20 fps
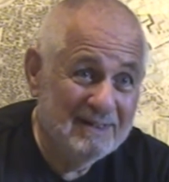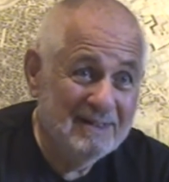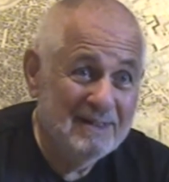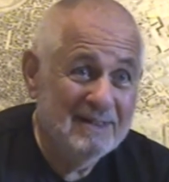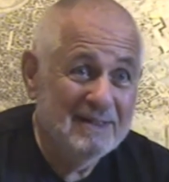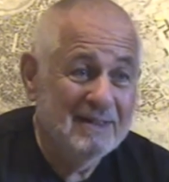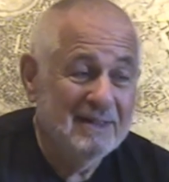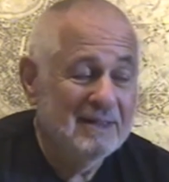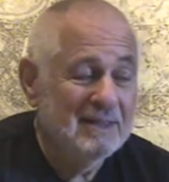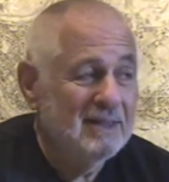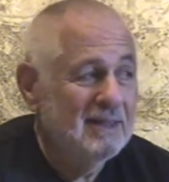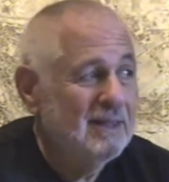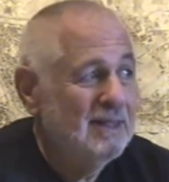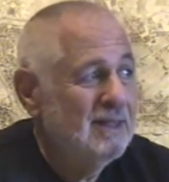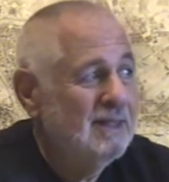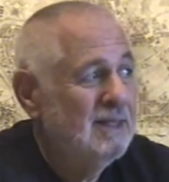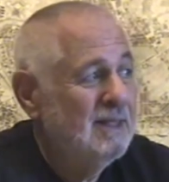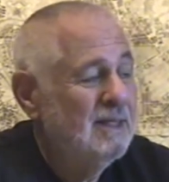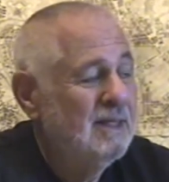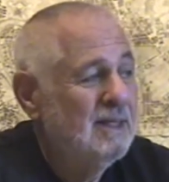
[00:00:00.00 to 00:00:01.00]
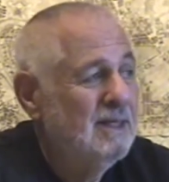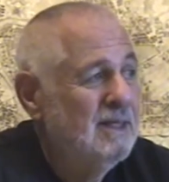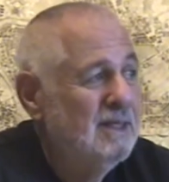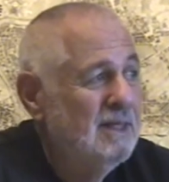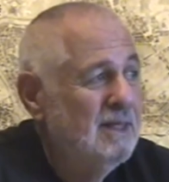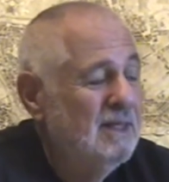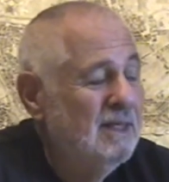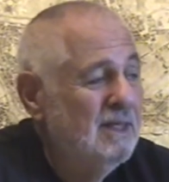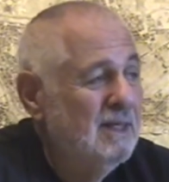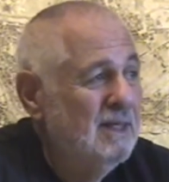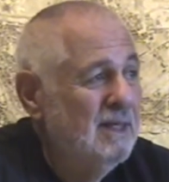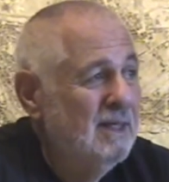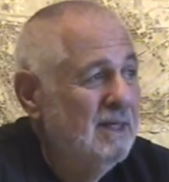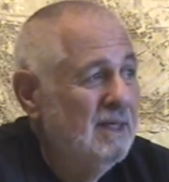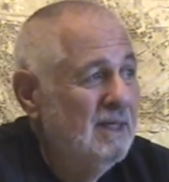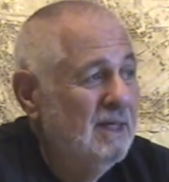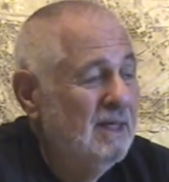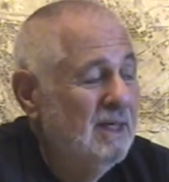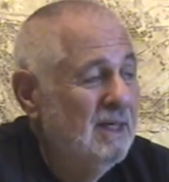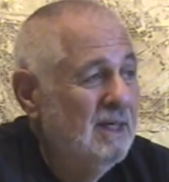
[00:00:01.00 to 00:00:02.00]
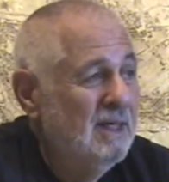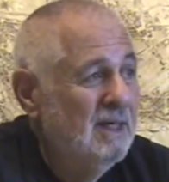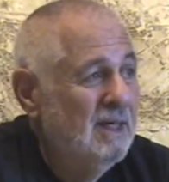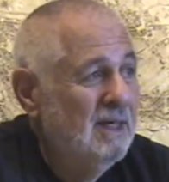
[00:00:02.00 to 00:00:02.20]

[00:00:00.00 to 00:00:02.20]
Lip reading: (no one is talking)